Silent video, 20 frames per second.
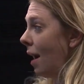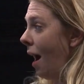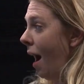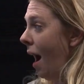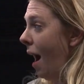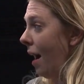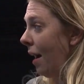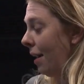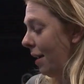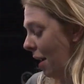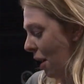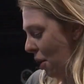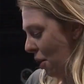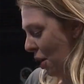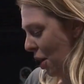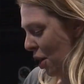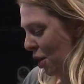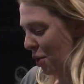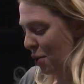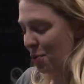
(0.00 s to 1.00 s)
I
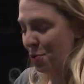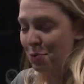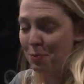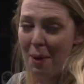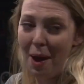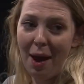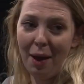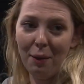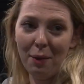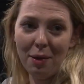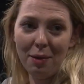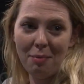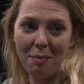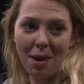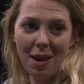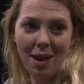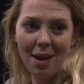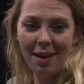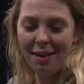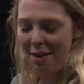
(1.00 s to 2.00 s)
carry a huge bag with
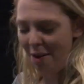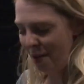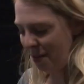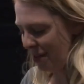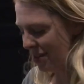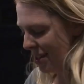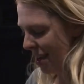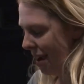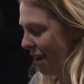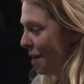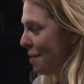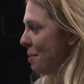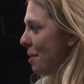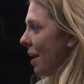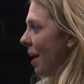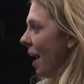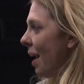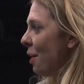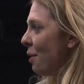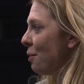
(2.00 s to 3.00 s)
me all the time,
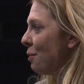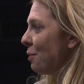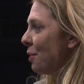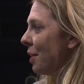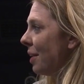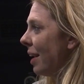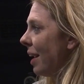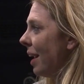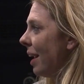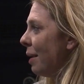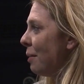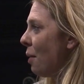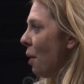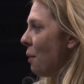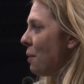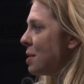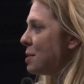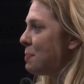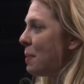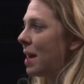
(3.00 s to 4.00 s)
and I don't really
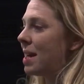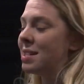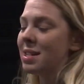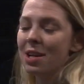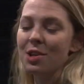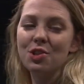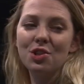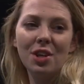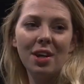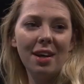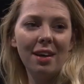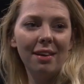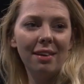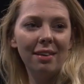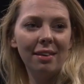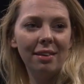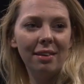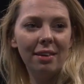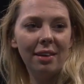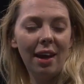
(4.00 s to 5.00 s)
always pay
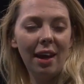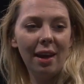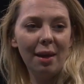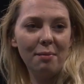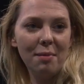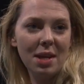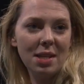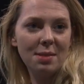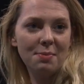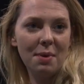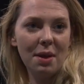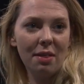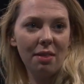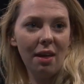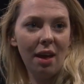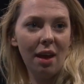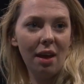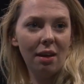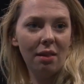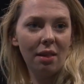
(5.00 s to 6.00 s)
attention, and it makes me
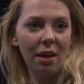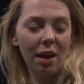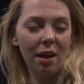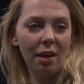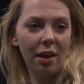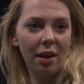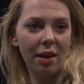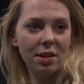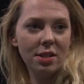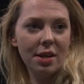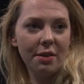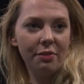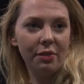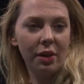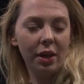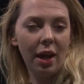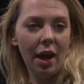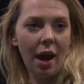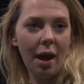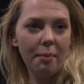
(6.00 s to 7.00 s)
think that it could
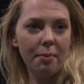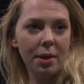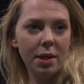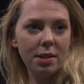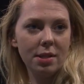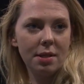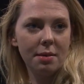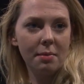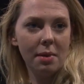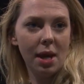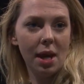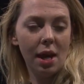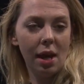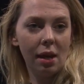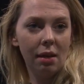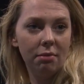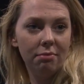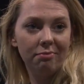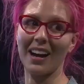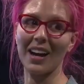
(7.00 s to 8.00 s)
definitely happen to me.